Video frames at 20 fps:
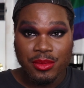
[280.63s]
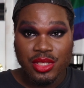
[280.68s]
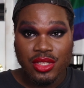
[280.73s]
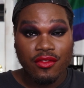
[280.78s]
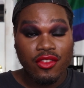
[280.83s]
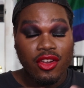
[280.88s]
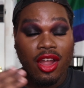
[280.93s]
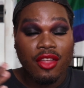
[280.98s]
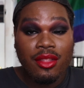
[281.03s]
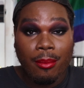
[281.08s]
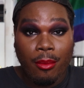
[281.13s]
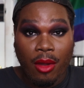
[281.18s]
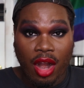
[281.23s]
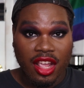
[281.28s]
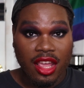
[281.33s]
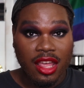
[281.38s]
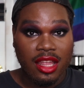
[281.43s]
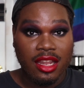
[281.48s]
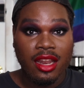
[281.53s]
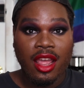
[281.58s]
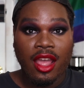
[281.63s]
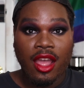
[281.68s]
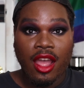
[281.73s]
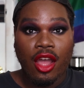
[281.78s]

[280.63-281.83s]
So if you're on the market